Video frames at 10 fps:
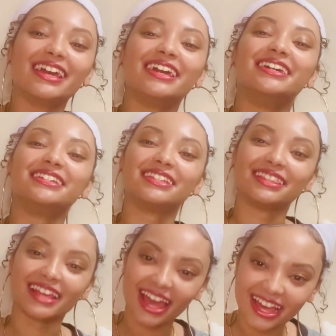is
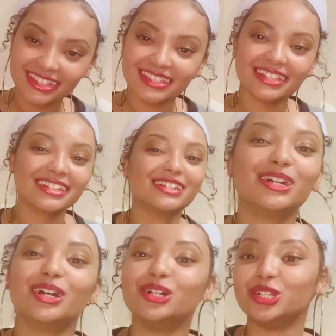that
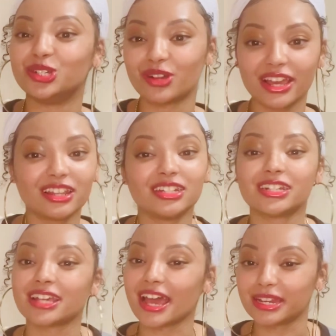Dracula
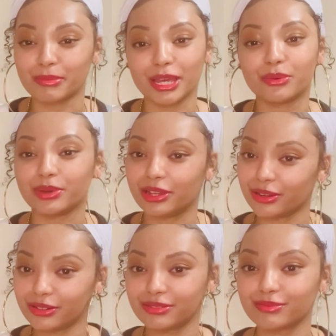just had to make it weird.